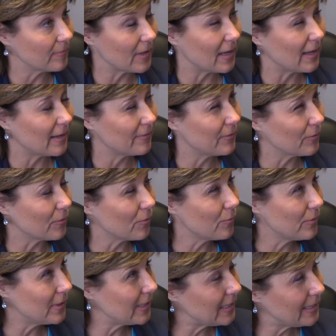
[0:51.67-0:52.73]
uh, there are
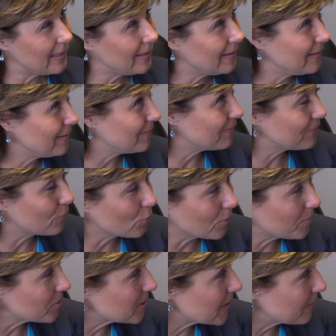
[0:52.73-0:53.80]
only
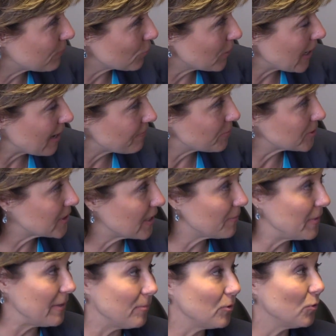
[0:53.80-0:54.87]
four percent, four point five percent
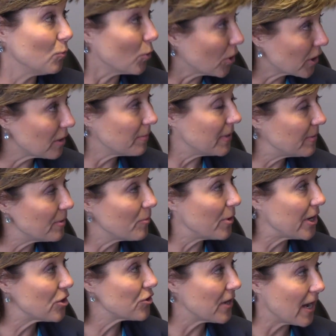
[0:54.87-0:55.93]
of people who work at minimum
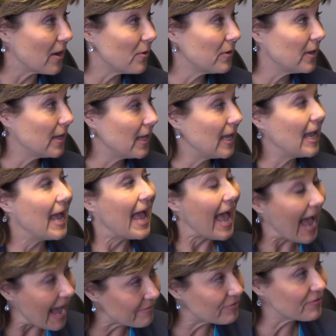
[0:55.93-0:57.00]
wage now.
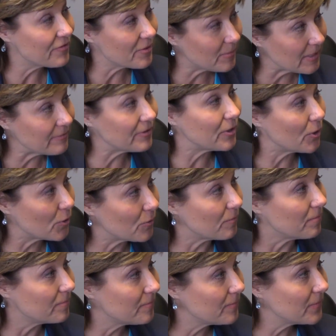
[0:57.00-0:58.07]
Half of them live at
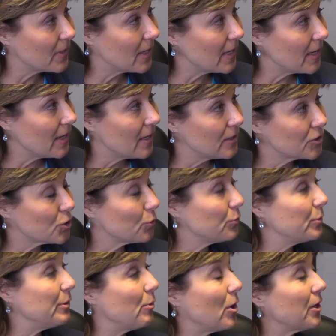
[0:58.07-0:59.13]
home. So
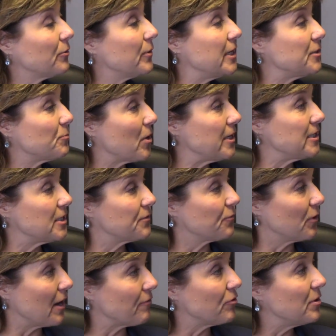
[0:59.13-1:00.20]
do we want to raise prices
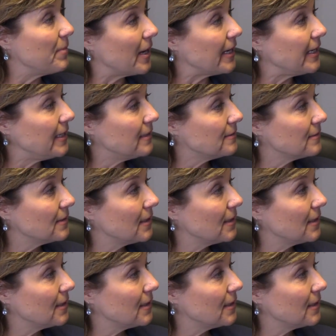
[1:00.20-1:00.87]
for everybody